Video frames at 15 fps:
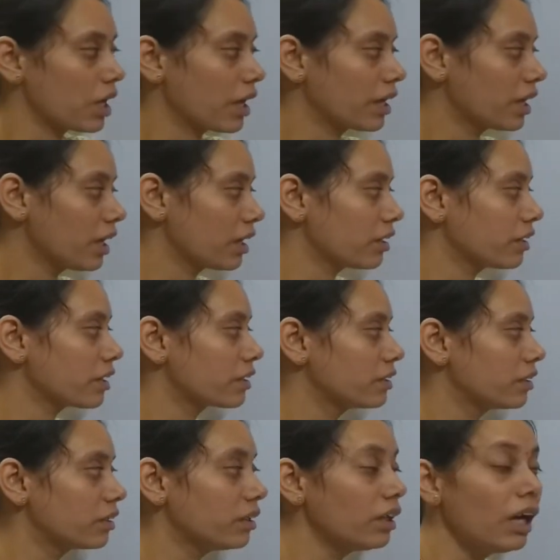again
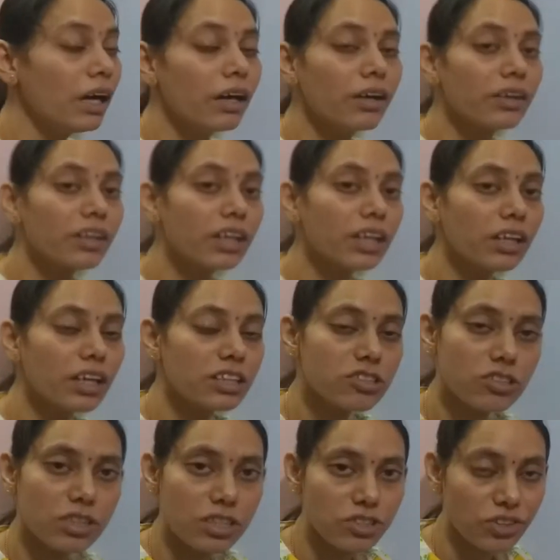the
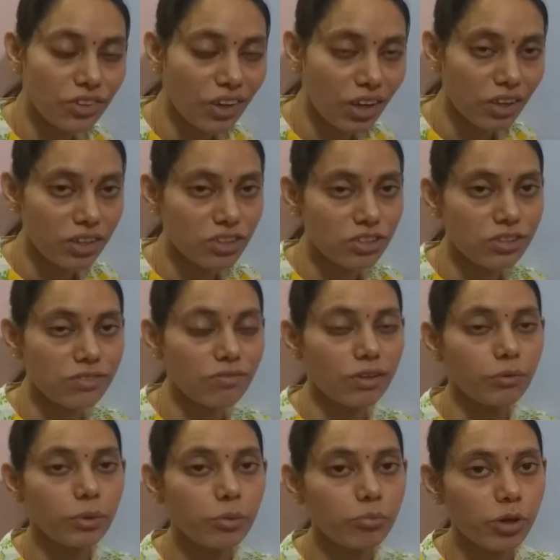renaturation conditions
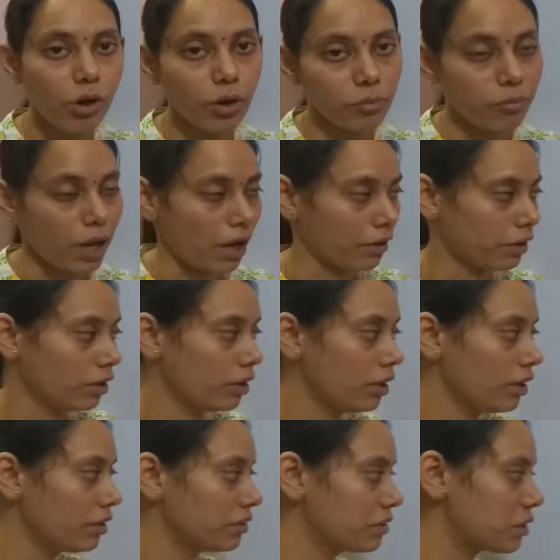will be brought back.
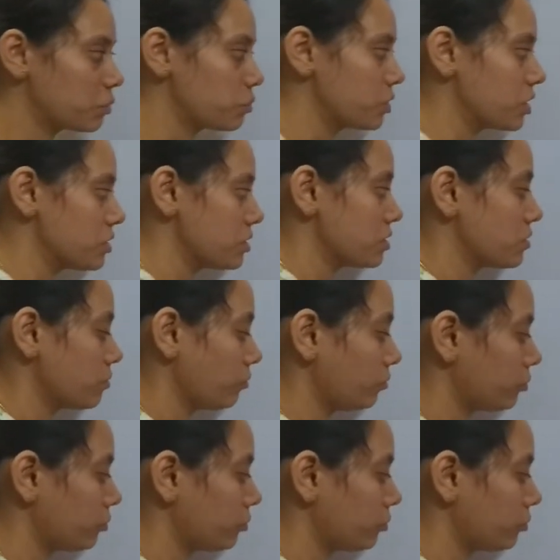That means